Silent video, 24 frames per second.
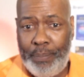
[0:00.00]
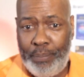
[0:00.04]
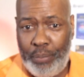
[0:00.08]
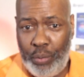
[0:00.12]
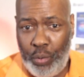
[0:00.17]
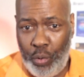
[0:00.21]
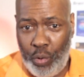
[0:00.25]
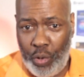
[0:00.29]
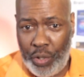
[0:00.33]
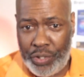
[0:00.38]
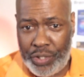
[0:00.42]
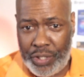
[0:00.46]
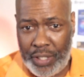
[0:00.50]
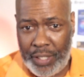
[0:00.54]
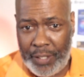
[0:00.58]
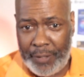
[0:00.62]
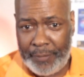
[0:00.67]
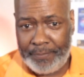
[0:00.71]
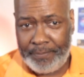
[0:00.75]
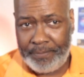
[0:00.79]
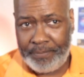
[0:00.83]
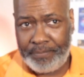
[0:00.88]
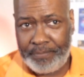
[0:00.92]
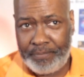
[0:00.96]
portion
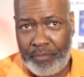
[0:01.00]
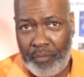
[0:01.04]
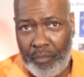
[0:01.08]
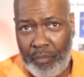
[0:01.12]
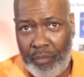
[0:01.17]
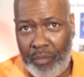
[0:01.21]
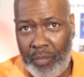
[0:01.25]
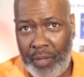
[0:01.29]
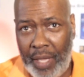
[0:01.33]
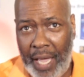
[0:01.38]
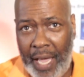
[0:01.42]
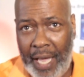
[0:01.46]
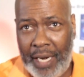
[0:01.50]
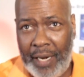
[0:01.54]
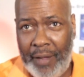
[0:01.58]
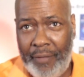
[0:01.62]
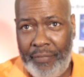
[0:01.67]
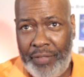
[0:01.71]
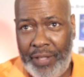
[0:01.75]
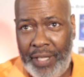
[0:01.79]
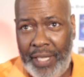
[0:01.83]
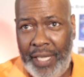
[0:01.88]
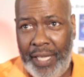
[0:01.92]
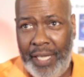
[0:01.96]
out of
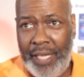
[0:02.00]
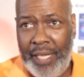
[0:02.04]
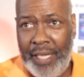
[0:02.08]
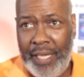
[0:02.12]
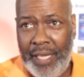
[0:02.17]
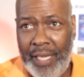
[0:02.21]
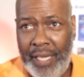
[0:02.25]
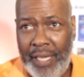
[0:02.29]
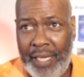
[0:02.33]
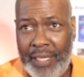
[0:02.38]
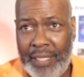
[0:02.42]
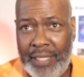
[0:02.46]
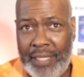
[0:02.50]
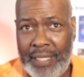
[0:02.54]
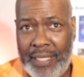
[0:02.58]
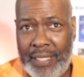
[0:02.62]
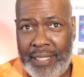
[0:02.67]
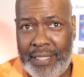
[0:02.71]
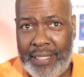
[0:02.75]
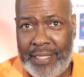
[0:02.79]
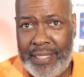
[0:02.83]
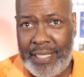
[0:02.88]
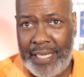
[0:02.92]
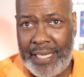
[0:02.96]
the
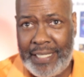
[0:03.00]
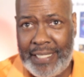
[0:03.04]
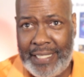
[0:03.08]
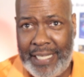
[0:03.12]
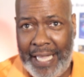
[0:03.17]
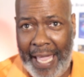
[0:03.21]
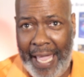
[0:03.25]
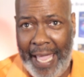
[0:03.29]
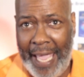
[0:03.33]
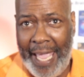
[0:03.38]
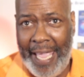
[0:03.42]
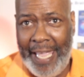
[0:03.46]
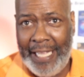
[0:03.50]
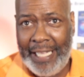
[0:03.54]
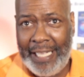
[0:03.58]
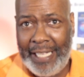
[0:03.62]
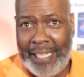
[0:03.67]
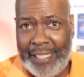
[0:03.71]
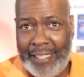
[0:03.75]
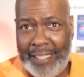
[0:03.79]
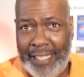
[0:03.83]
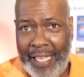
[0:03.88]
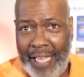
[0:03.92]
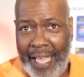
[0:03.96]
6 to
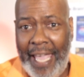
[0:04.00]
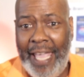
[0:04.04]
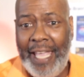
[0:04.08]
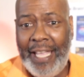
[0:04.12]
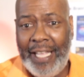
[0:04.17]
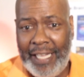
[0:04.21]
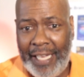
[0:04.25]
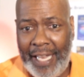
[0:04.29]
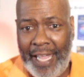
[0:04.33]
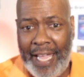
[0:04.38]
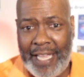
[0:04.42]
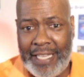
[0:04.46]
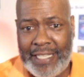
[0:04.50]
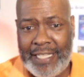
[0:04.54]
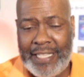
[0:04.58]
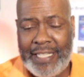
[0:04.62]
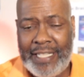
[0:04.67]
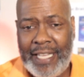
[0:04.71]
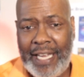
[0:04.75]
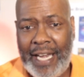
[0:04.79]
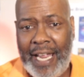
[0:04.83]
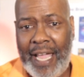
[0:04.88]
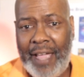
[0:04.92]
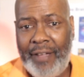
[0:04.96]
8 classes
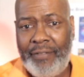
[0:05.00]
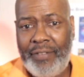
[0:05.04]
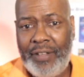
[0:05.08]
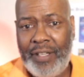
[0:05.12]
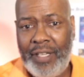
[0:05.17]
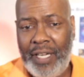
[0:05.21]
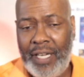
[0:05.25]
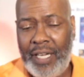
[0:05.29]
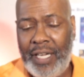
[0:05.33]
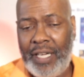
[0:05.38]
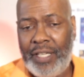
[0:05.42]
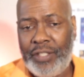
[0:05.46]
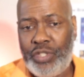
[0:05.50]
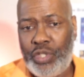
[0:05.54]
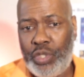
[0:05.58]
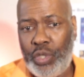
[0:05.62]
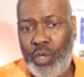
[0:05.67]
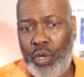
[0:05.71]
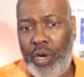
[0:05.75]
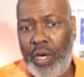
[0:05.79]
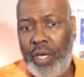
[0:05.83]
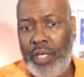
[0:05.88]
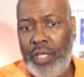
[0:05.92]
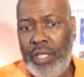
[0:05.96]
that I've
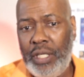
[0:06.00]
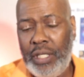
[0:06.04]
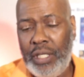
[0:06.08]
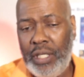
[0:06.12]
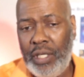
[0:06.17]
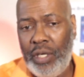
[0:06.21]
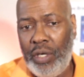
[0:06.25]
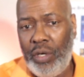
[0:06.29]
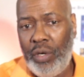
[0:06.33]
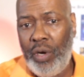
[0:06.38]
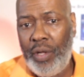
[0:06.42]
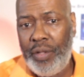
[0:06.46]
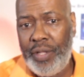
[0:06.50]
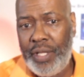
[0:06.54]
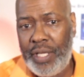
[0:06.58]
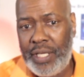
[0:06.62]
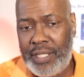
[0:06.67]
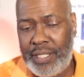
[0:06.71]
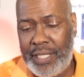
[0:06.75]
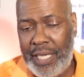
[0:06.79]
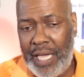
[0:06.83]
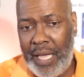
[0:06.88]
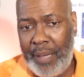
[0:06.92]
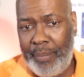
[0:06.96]
taught on this
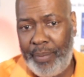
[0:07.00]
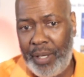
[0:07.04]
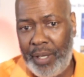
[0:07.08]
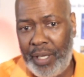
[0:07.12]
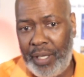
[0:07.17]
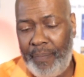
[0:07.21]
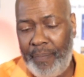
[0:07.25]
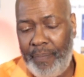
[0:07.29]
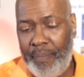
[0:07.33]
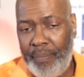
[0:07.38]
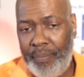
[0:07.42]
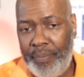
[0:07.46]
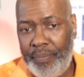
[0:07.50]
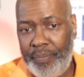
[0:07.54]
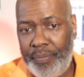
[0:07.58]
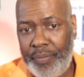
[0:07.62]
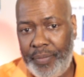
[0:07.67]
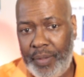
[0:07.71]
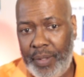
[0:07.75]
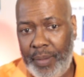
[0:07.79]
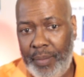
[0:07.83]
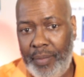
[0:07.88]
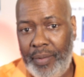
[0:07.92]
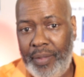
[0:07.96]
topic,
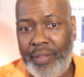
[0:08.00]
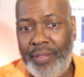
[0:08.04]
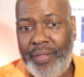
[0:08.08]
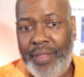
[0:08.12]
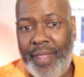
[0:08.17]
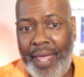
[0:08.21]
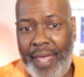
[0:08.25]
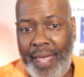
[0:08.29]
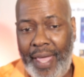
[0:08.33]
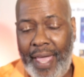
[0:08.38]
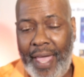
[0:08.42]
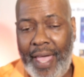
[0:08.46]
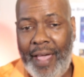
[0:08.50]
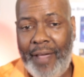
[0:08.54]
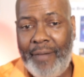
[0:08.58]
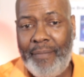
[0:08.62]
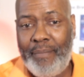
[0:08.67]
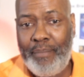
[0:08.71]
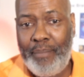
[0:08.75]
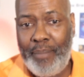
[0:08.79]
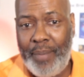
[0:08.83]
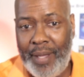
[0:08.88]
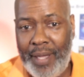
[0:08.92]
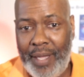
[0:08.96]
they
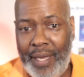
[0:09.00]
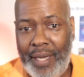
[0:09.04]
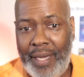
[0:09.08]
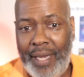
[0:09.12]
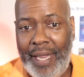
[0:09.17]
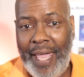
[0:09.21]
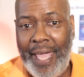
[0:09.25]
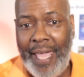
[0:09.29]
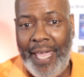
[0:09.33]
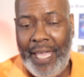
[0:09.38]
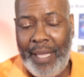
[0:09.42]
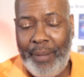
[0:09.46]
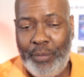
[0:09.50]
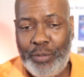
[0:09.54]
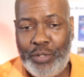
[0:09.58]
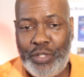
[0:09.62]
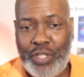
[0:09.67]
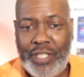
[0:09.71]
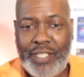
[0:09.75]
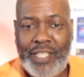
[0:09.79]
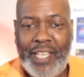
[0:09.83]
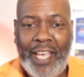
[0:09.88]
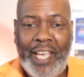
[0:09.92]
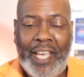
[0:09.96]
have been able to
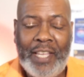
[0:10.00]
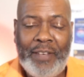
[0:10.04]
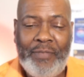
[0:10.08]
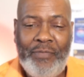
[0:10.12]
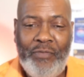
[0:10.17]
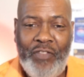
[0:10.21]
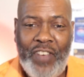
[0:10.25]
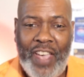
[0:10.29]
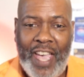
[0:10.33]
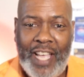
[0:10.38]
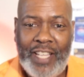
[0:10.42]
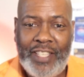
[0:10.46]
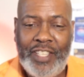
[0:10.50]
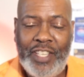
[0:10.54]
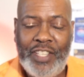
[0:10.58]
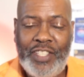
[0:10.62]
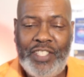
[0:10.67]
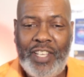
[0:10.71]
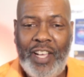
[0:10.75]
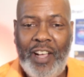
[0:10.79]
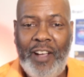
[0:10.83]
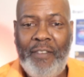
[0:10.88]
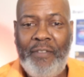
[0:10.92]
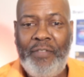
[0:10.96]
take
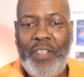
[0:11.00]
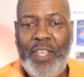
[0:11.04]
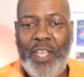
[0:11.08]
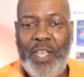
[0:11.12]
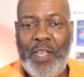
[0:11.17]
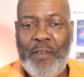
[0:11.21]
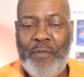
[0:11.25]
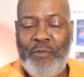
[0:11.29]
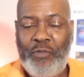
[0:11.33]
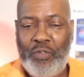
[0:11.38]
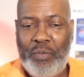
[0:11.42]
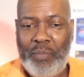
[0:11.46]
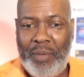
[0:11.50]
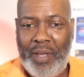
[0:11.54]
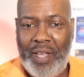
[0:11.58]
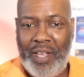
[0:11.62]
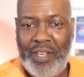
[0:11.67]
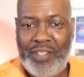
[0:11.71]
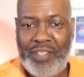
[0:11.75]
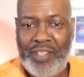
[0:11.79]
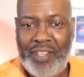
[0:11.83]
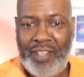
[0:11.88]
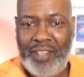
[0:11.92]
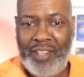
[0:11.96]
advantage of the
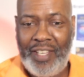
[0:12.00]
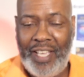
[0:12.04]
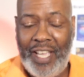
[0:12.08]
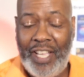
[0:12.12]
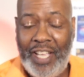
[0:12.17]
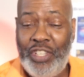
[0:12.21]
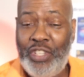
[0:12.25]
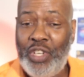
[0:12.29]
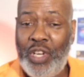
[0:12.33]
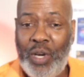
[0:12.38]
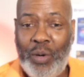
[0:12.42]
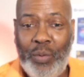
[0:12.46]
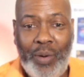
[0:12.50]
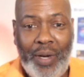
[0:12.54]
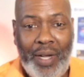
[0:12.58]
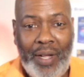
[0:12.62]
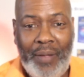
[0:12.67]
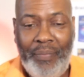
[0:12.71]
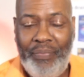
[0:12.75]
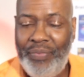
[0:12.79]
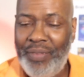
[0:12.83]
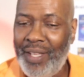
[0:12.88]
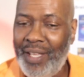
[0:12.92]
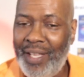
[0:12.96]
information. And you know
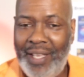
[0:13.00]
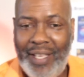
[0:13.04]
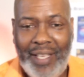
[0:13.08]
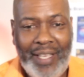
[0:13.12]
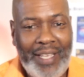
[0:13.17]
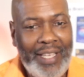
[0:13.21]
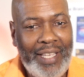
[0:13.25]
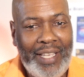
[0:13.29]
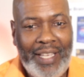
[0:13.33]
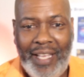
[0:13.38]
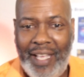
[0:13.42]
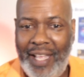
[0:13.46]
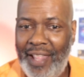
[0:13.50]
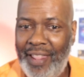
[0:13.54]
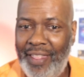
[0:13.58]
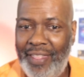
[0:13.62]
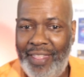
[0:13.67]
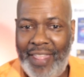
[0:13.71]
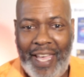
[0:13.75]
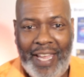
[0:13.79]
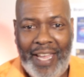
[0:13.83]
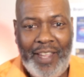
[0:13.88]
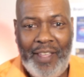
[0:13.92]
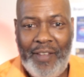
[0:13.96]
what?
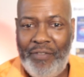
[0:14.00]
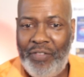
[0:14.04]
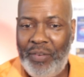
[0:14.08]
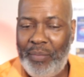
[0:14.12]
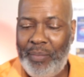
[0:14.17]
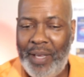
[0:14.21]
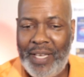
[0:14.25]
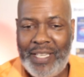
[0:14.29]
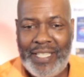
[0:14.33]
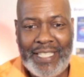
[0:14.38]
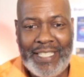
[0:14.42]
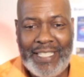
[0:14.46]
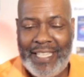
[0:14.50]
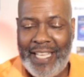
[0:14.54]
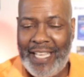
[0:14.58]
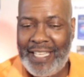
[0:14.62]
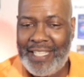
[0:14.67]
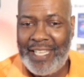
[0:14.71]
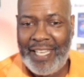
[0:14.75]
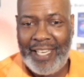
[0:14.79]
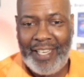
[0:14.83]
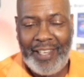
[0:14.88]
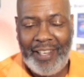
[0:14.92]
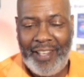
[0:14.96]
That information
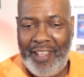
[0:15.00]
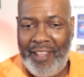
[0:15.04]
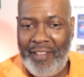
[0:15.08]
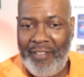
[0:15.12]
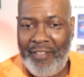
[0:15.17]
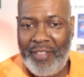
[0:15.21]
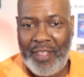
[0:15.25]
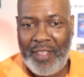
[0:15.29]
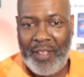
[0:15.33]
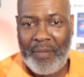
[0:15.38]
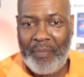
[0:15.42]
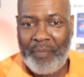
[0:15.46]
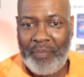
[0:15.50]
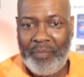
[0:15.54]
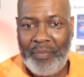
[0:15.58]
doesn't leave them.